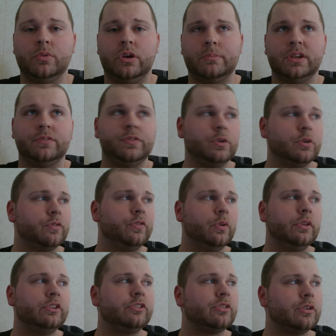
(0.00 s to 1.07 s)
I mean, if you're a
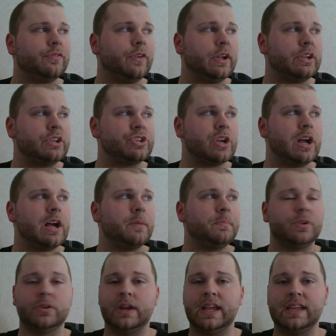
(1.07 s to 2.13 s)
fully certified shop,
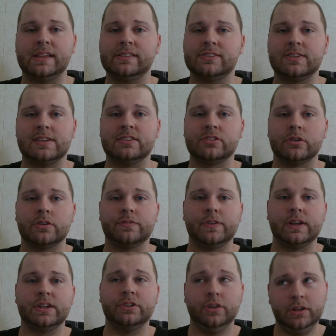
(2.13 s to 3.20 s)
you're ASE
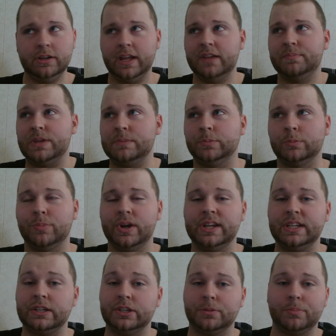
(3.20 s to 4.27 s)
certified, you're going to have people
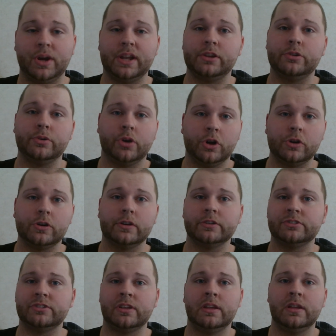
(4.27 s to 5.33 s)
bringing in brand new
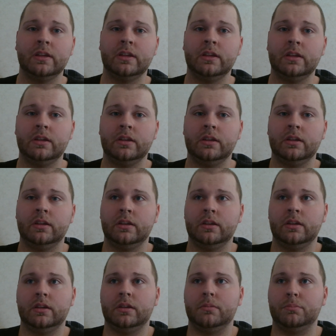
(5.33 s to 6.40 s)
cars
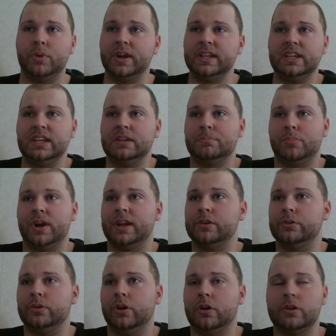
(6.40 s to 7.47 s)

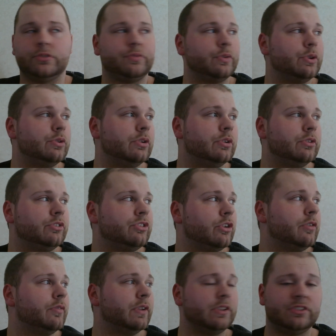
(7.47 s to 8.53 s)
for you to
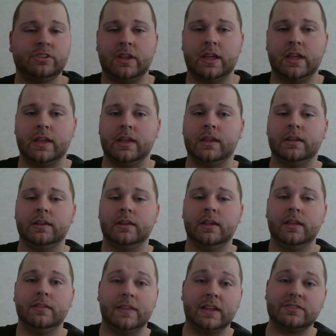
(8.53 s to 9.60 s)
service, and
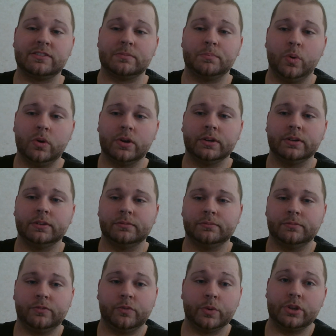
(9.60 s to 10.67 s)
that's important
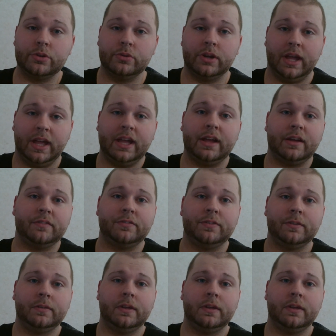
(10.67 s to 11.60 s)
for you to have.